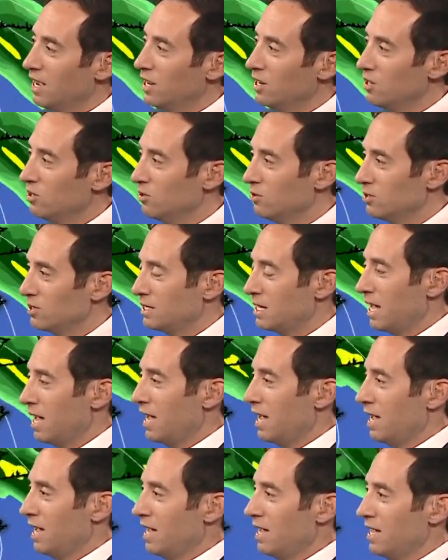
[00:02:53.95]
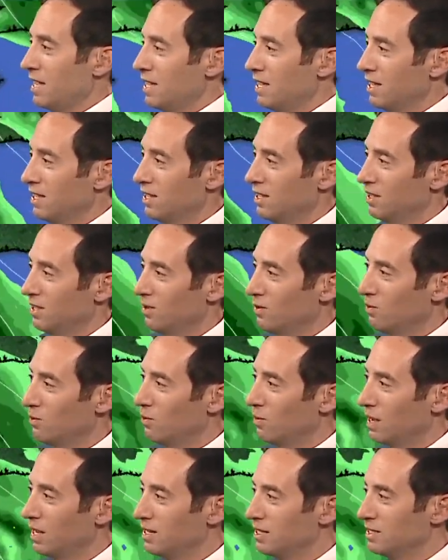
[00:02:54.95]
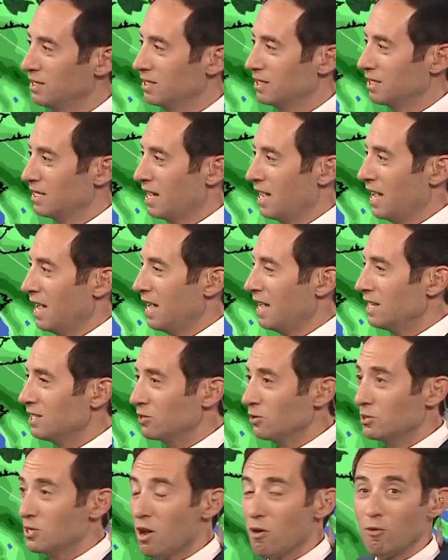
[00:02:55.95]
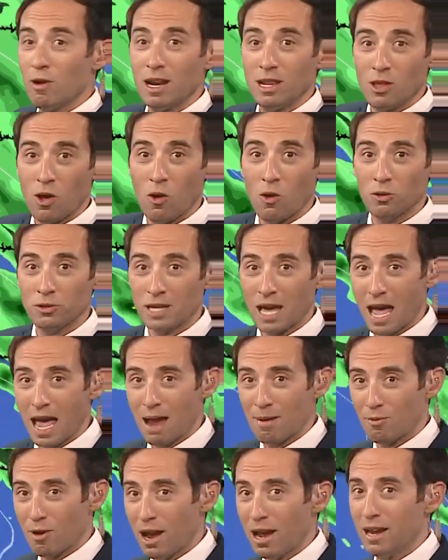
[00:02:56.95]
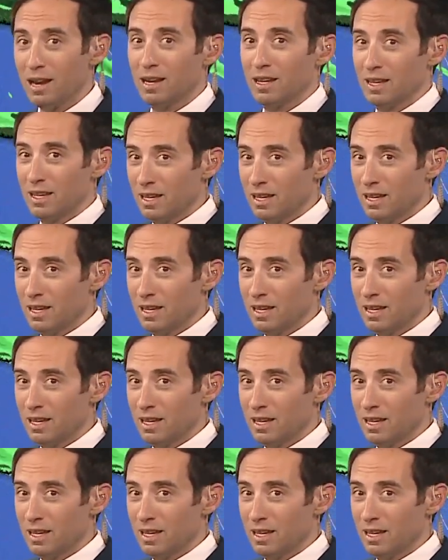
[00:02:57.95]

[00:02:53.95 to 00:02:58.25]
Tuesday, Wednesday. So it's not raining the whole time, right?